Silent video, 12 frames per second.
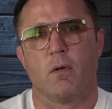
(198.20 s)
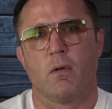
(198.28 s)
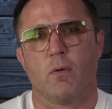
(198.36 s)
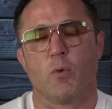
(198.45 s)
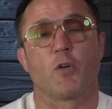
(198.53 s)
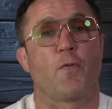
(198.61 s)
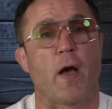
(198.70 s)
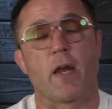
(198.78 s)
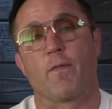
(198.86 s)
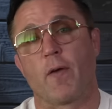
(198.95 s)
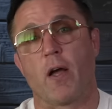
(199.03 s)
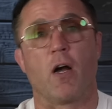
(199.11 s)
Would you fight
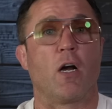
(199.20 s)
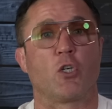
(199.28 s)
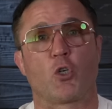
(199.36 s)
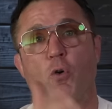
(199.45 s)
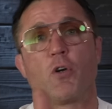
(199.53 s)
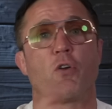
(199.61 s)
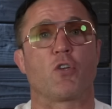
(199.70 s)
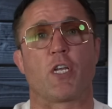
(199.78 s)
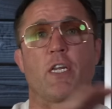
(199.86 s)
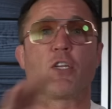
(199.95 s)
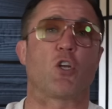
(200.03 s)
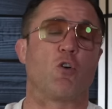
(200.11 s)
him on short notice
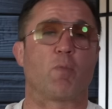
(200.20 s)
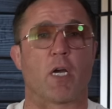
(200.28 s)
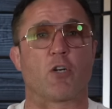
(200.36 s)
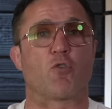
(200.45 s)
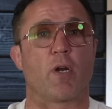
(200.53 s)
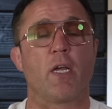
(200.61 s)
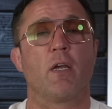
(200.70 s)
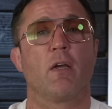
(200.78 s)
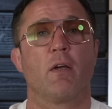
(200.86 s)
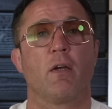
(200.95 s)
in his home country